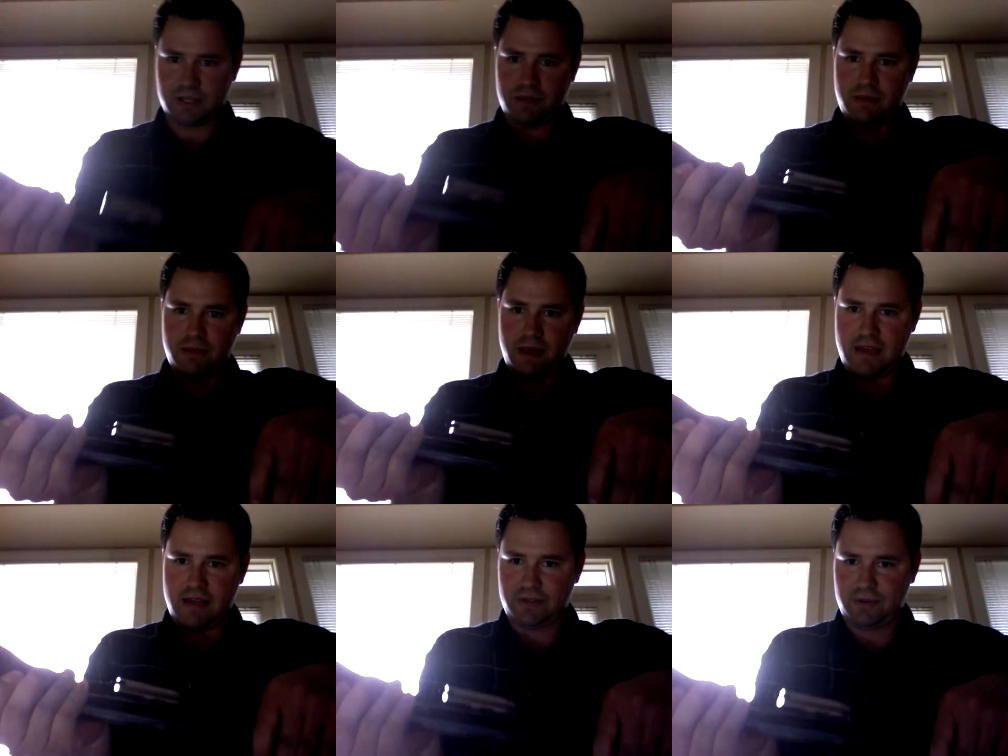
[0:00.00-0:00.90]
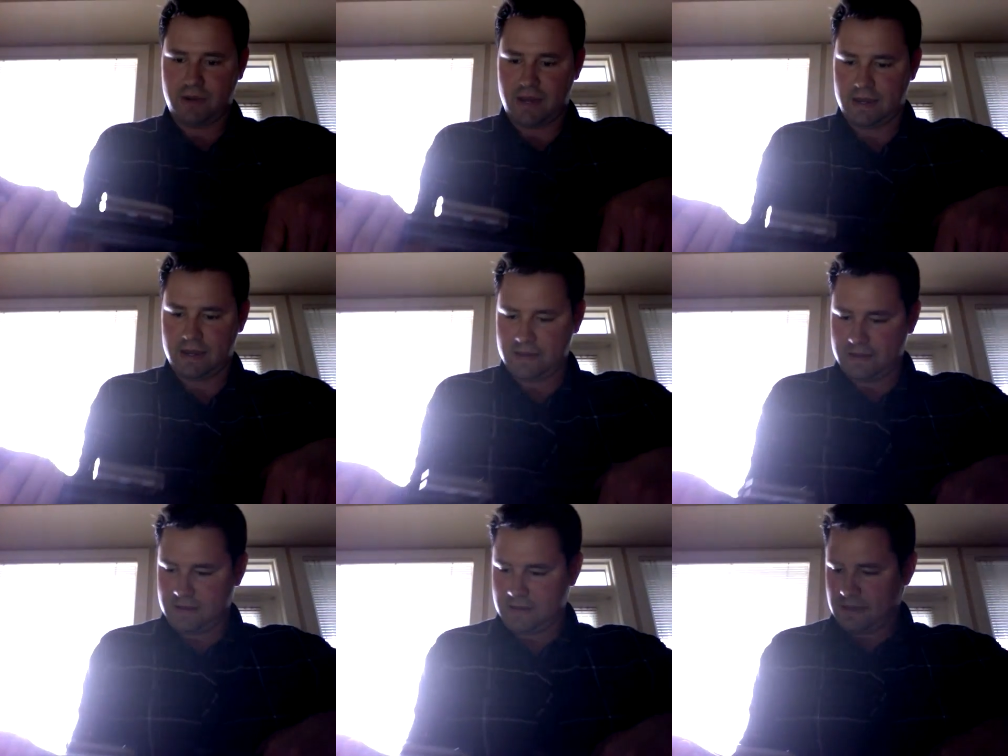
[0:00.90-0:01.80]
so you may have to
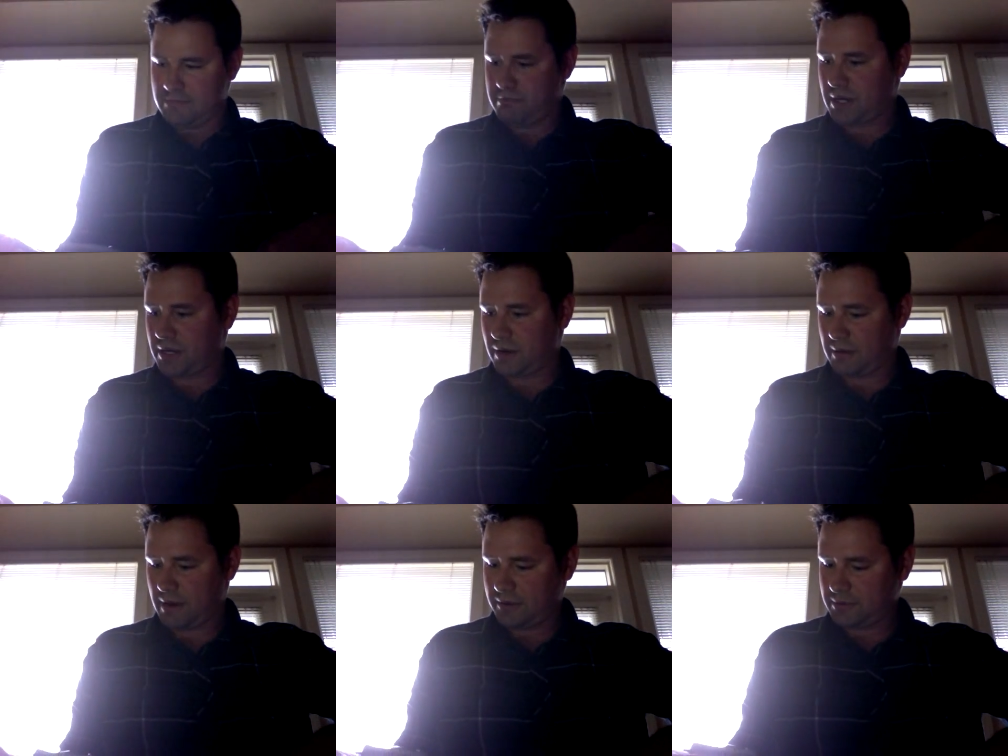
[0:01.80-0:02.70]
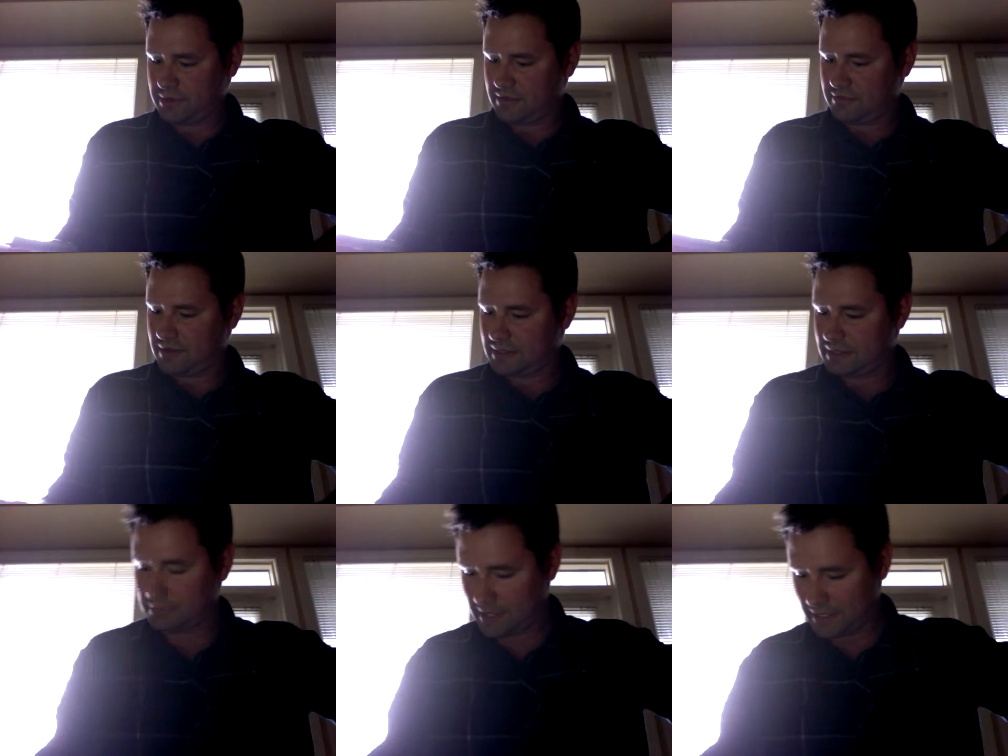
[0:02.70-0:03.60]
bugger around with it for a
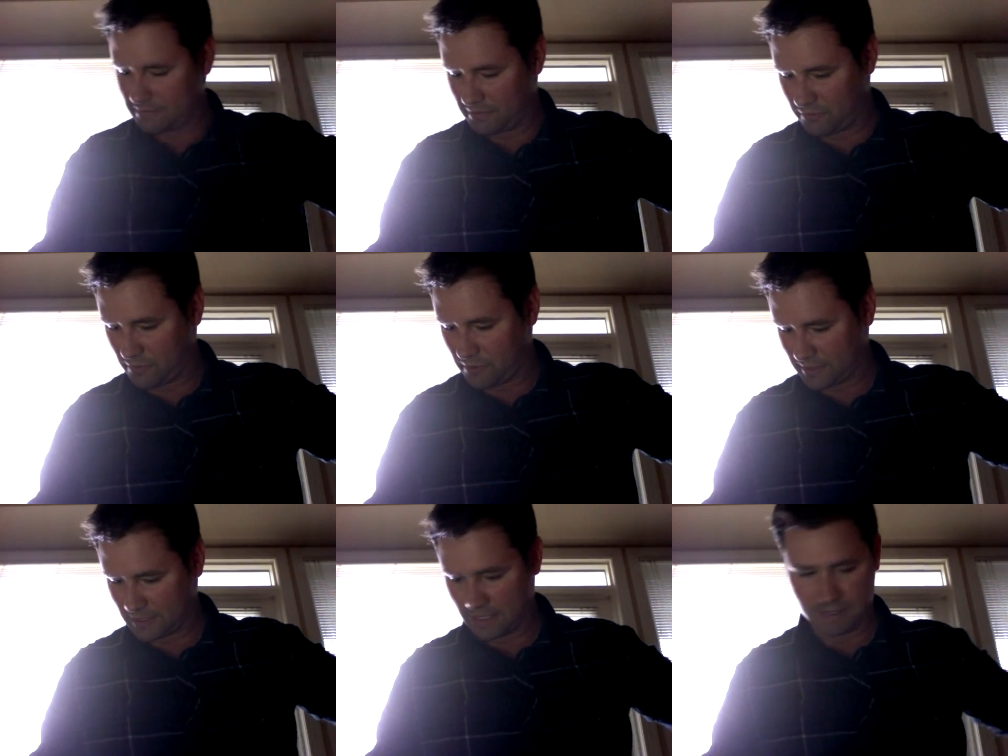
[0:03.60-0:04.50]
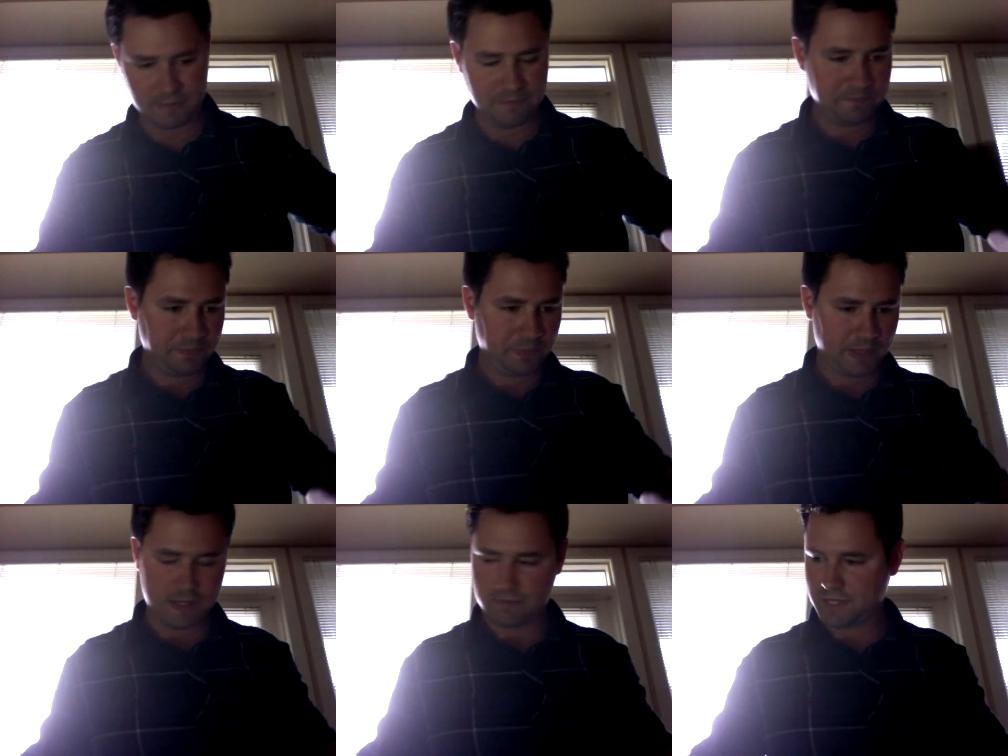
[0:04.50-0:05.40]
little bit before it
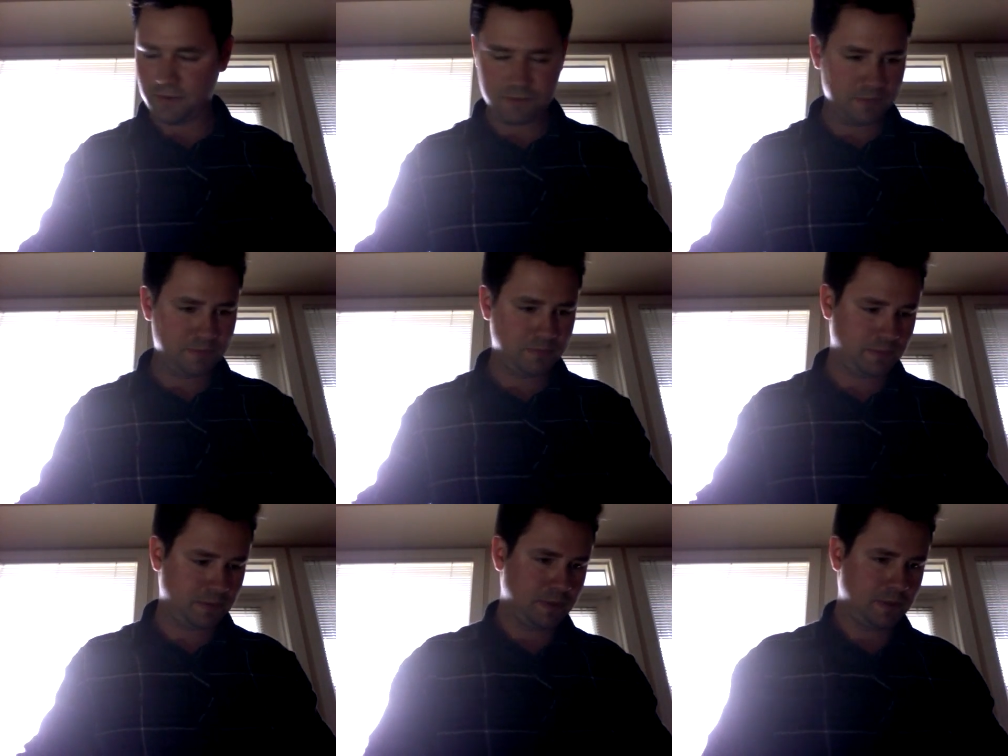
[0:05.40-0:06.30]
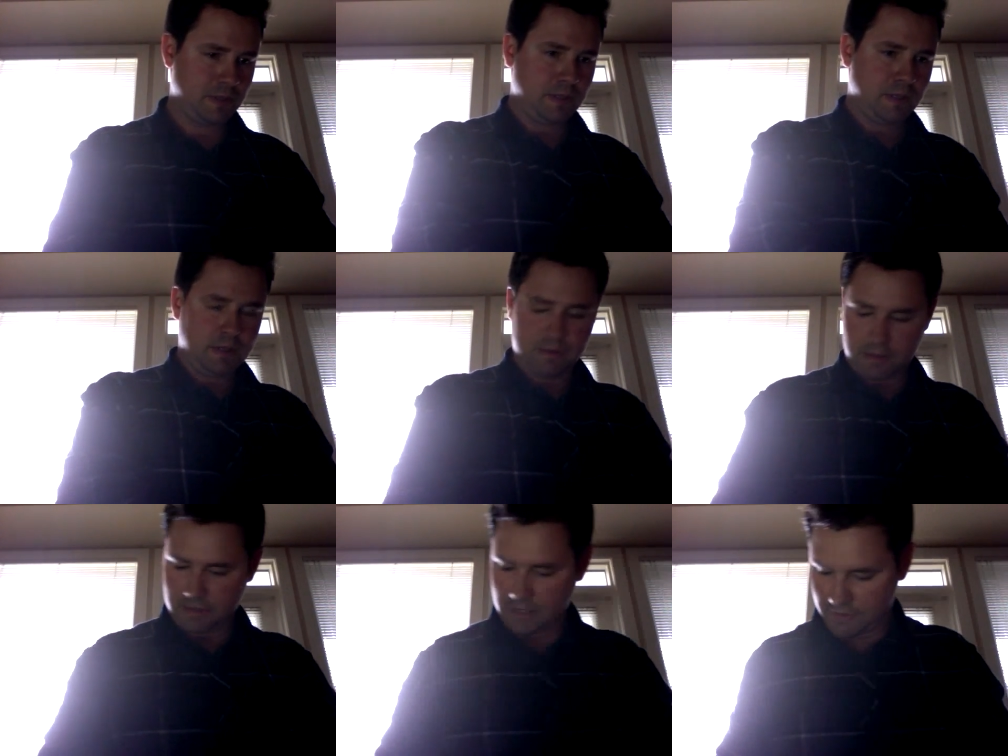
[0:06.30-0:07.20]
comes out.
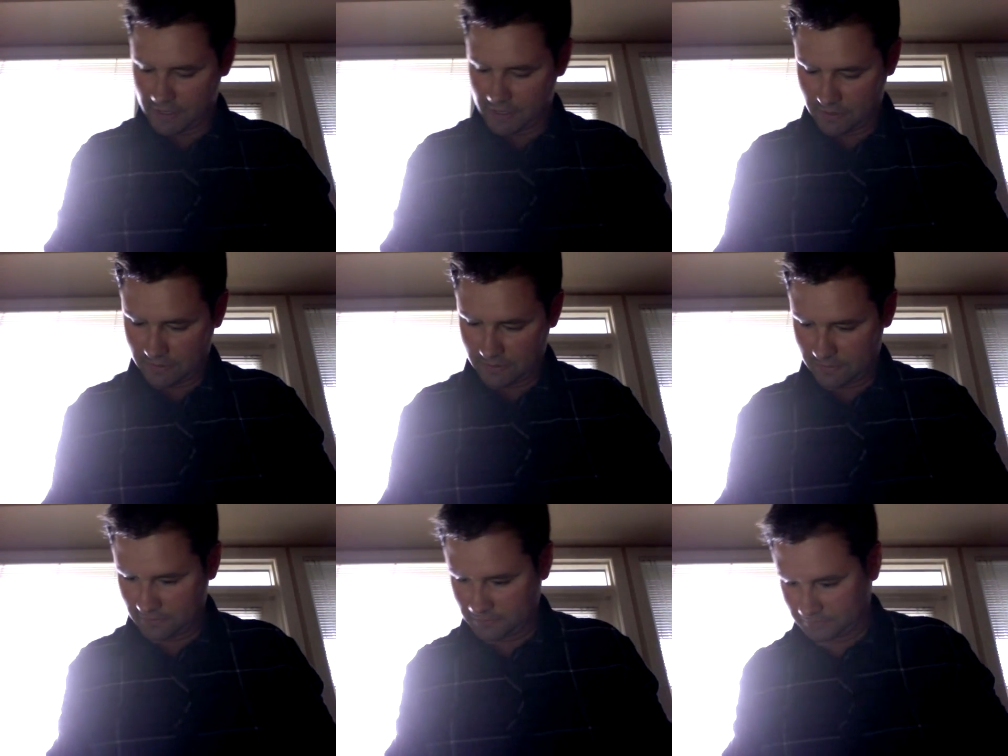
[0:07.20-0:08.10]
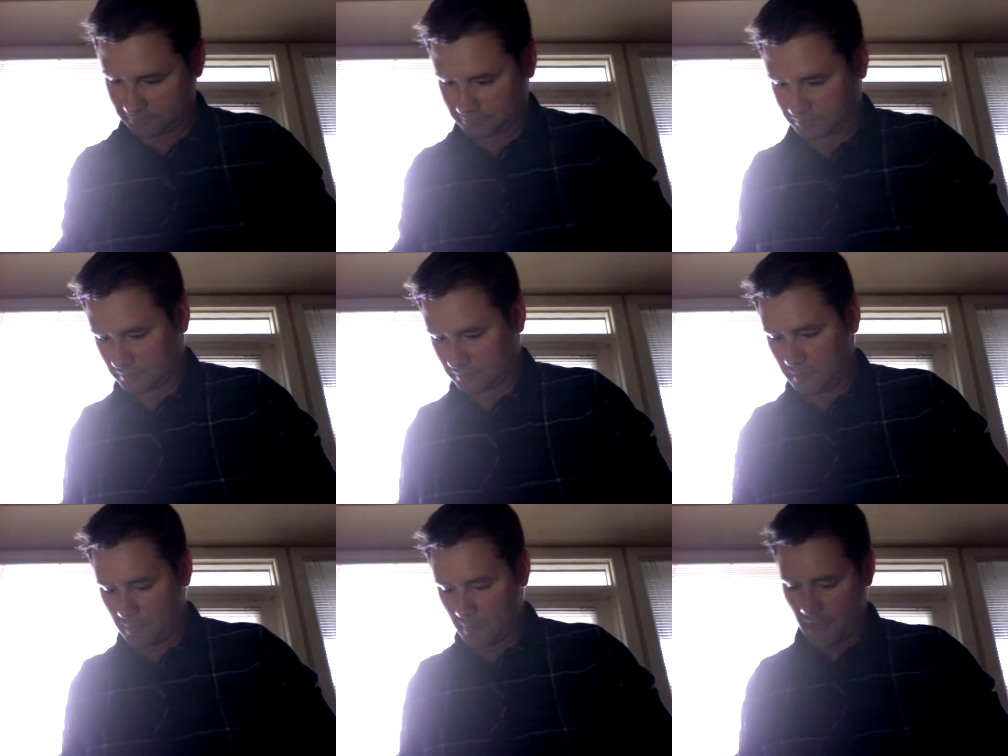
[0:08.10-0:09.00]
There we go.
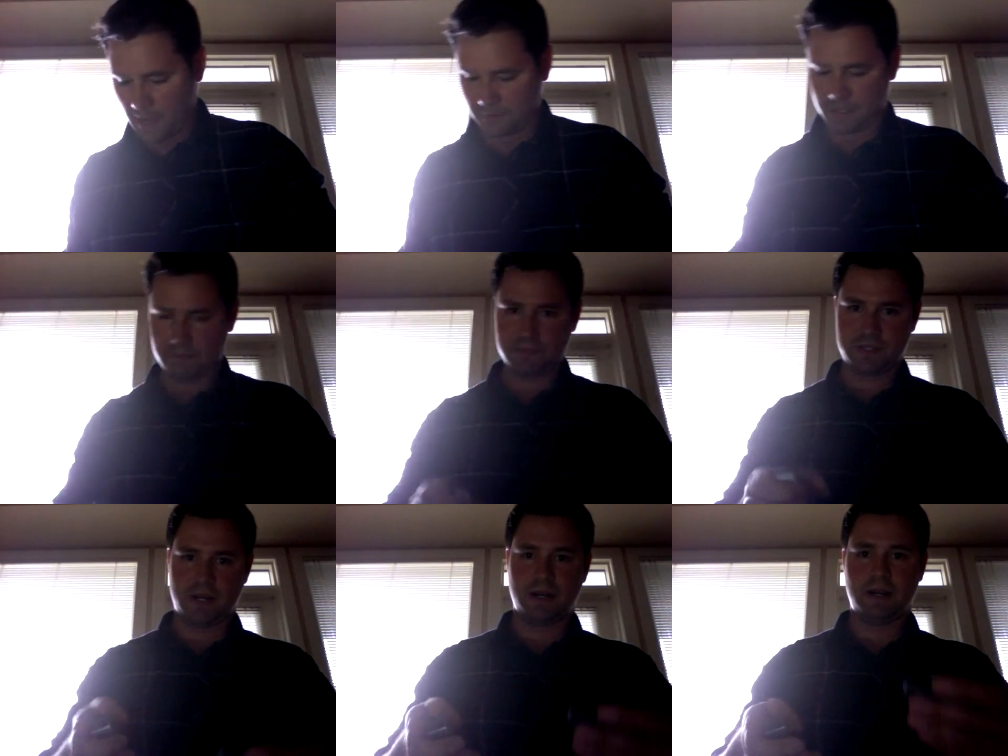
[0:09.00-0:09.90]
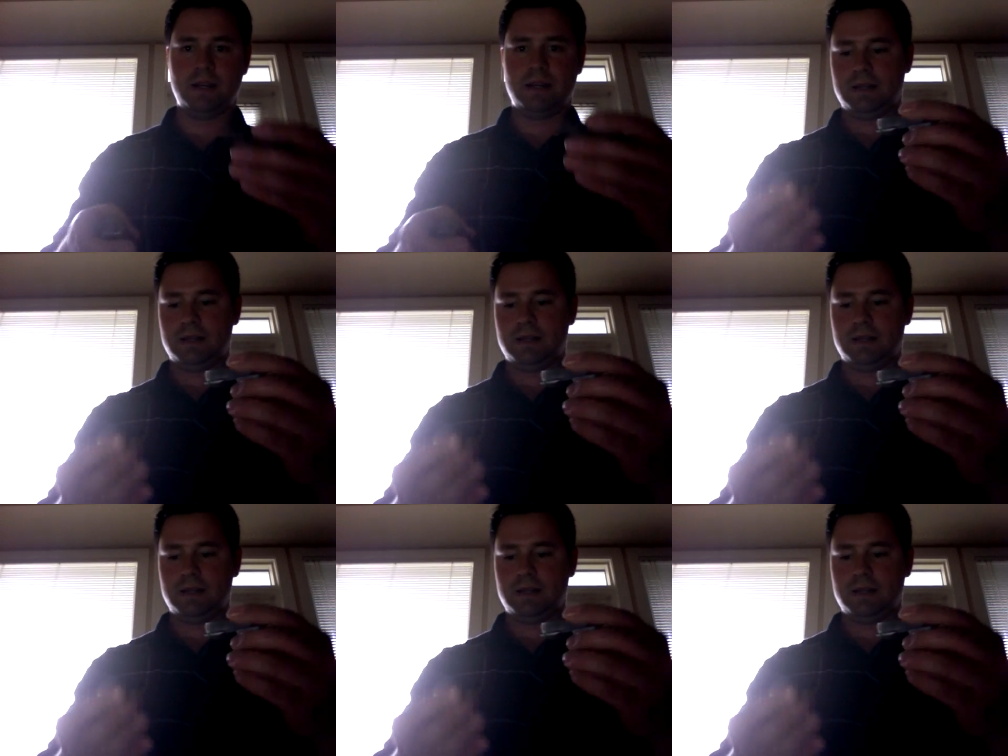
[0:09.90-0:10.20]
Out comes our